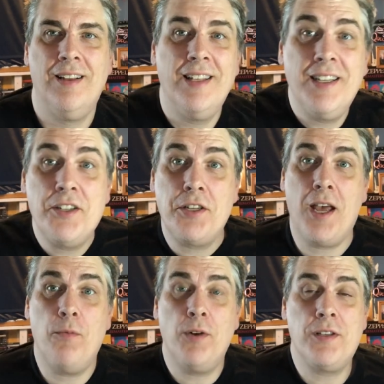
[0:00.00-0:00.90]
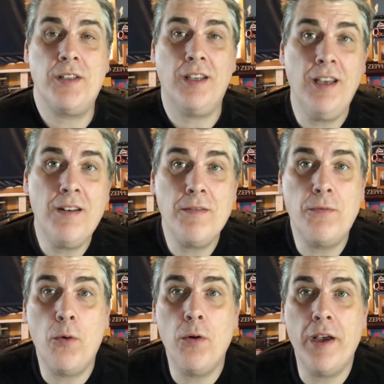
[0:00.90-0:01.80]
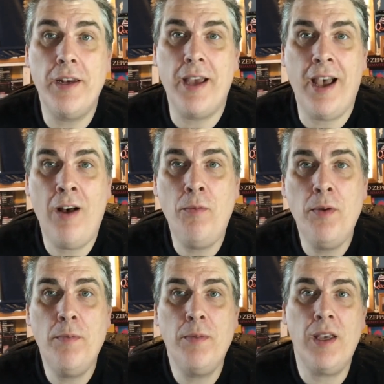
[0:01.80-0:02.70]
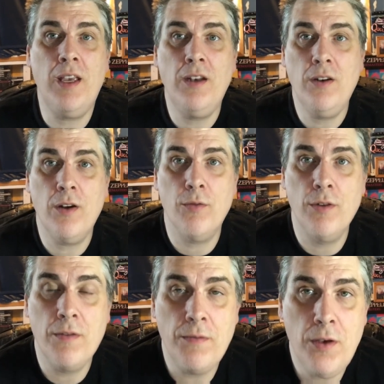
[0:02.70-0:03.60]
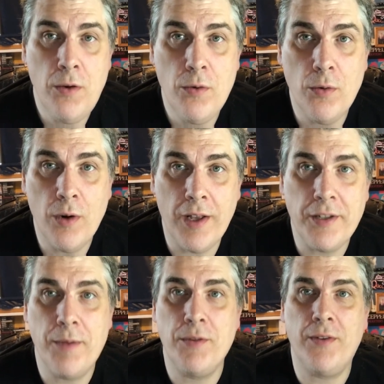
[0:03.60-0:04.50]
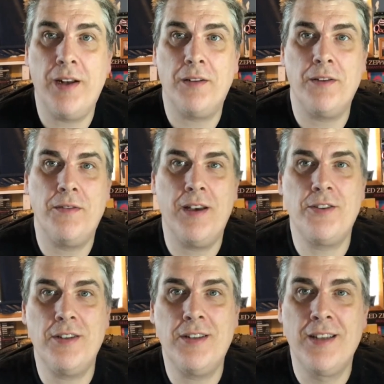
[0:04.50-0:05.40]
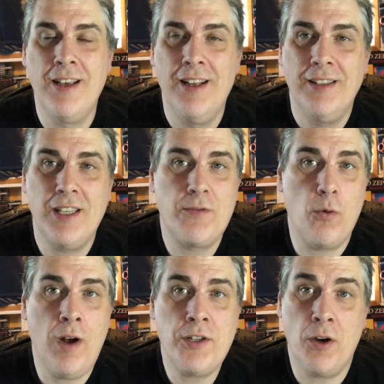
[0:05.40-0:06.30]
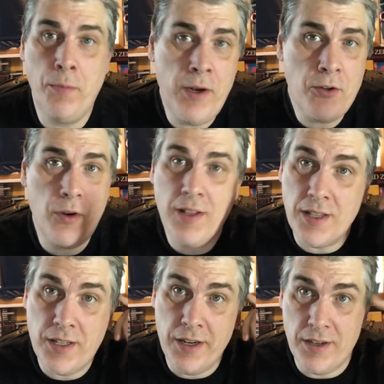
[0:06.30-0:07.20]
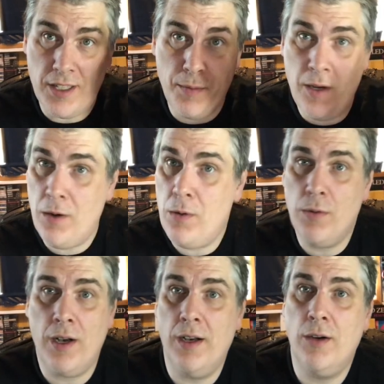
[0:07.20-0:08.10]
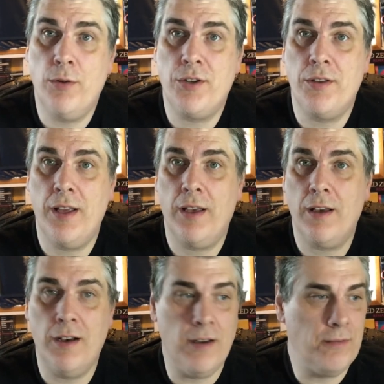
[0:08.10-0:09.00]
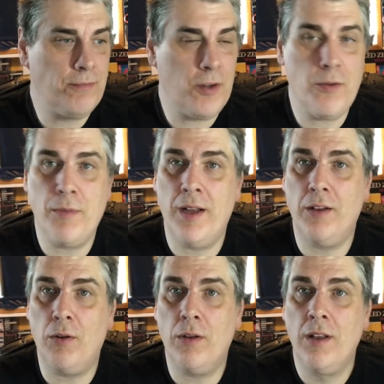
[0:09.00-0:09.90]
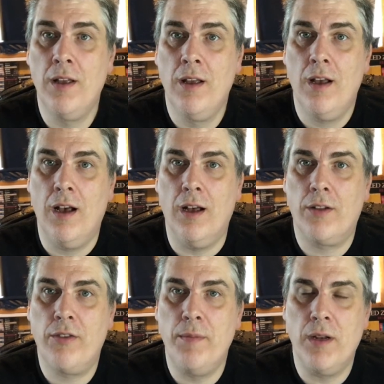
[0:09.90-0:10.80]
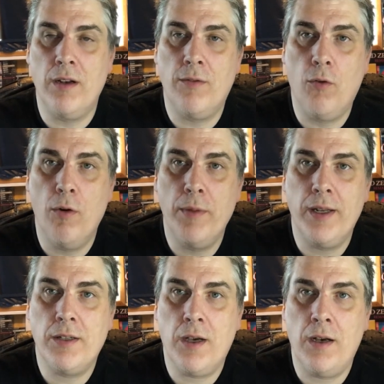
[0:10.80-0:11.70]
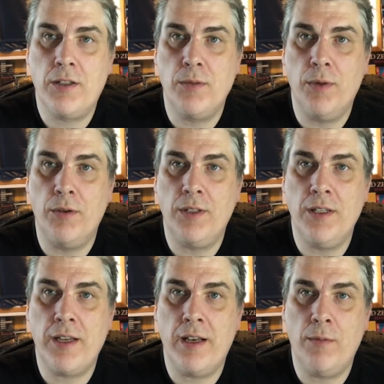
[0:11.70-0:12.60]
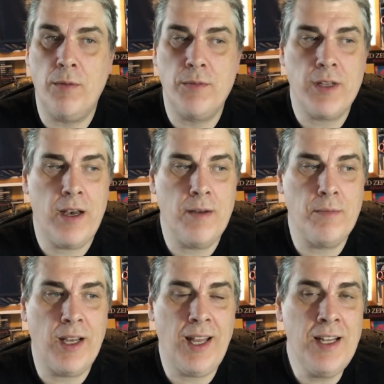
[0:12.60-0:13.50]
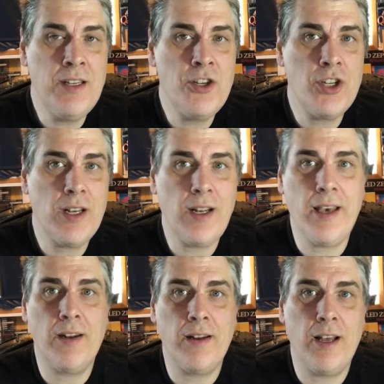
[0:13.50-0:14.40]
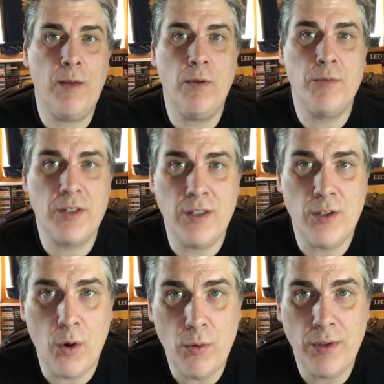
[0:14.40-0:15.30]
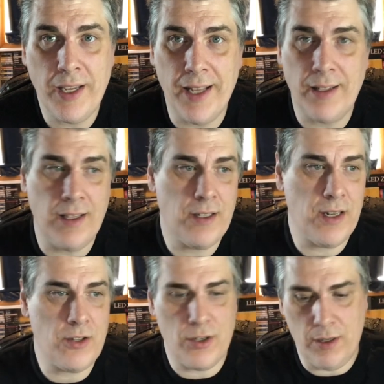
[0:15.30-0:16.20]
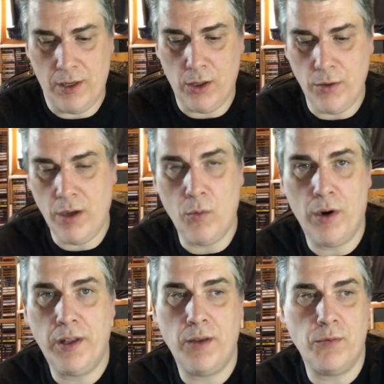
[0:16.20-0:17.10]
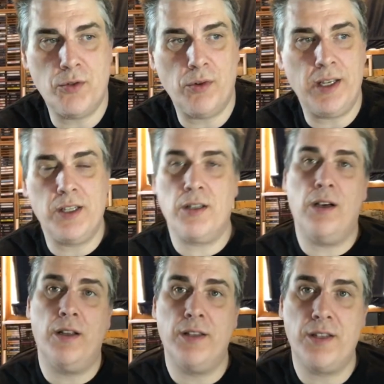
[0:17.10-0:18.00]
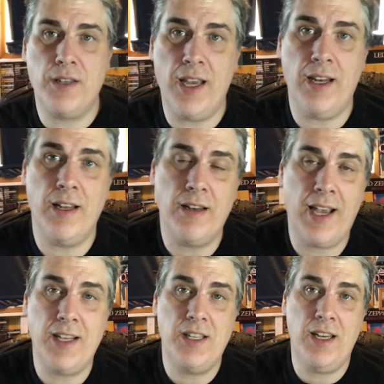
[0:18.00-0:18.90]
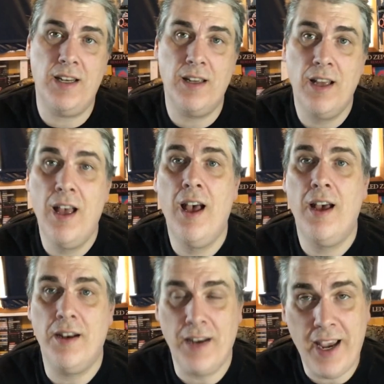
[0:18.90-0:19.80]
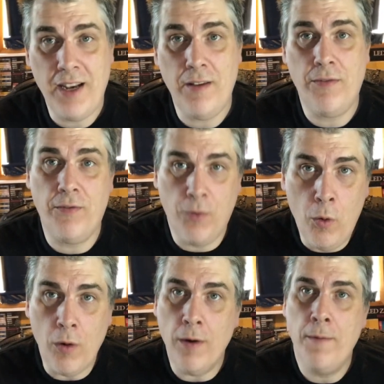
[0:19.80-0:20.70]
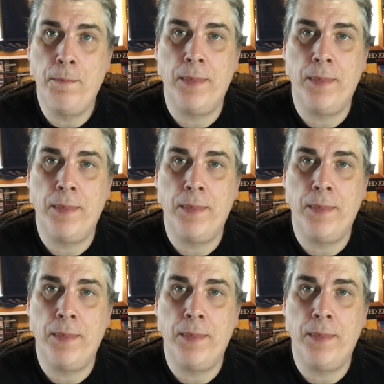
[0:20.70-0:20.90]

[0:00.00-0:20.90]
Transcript: This time once again for an album in review on Tim's Vinyl Confessions. Thanks for watching. Hope you're enjoying this series. Let me know what you think of my little 3-minute, 4-minute talks about these albums. I like to shed light on albums that don't get the attention, including one that was released on this date in 1994.